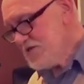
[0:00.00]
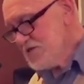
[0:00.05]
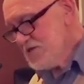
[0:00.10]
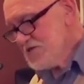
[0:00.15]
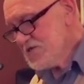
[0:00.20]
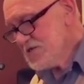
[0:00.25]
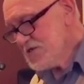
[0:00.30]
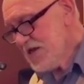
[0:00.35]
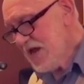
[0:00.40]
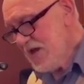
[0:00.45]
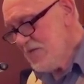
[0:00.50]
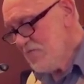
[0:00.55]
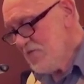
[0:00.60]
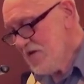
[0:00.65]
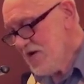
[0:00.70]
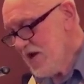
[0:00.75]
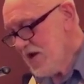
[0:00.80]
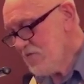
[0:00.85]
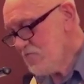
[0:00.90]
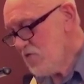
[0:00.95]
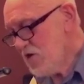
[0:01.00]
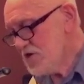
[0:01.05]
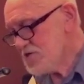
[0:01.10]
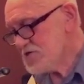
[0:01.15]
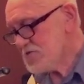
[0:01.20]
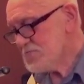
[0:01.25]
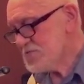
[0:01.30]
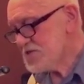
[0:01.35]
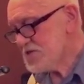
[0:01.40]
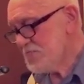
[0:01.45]
just stayed where I was
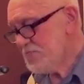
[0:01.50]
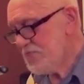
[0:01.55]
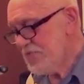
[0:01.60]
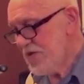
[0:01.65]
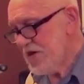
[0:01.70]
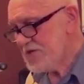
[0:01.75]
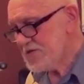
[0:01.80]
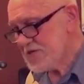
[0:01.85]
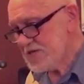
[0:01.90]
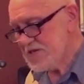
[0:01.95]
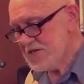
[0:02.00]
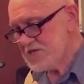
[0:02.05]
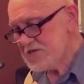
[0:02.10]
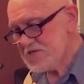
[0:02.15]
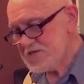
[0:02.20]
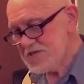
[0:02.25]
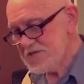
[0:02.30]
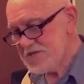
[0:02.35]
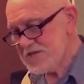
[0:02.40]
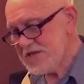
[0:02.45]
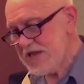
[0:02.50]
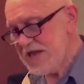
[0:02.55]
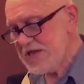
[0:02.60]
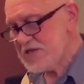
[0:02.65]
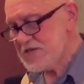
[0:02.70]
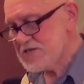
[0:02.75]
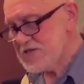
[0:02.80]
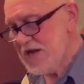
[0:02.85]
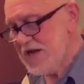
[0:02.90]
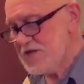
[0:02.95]
and was apprenticed to the
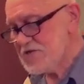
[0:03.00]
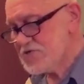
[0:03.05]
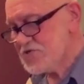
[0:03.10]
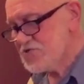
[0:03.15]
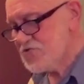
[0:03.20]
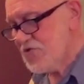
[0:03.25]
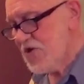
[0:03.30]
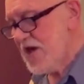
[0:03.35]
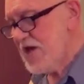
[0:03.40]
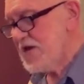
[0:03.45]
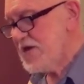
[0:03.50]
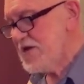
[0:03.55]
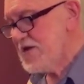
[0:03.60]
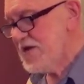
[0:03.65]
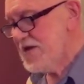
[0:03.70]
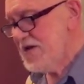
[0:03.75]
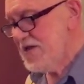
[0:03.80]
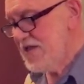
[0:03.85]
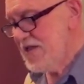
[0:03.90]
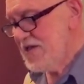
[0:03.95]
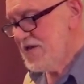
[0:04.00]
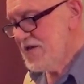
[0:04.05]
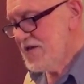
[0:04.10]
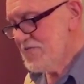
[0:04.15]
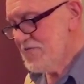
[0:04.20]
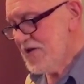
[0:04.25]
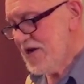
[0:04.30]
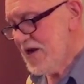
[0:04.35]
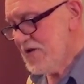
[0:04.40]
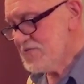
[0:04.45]
textile trade
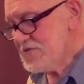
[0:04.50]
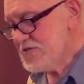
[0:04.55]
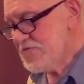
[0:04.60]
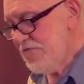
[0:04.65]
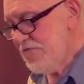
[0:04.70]
when I was